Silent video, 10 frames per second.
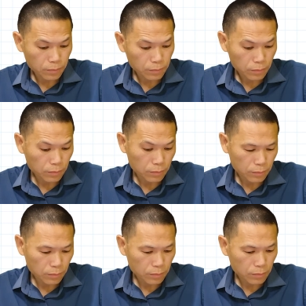
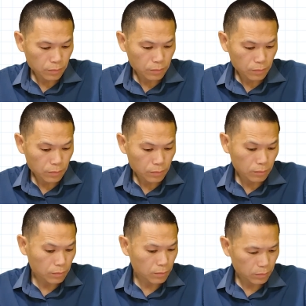
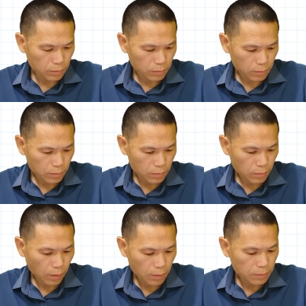
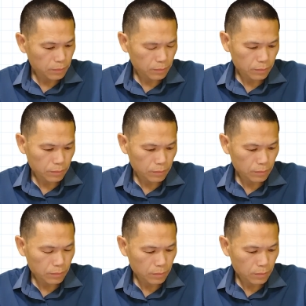
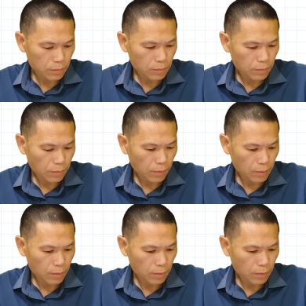No one is speaking in this clip.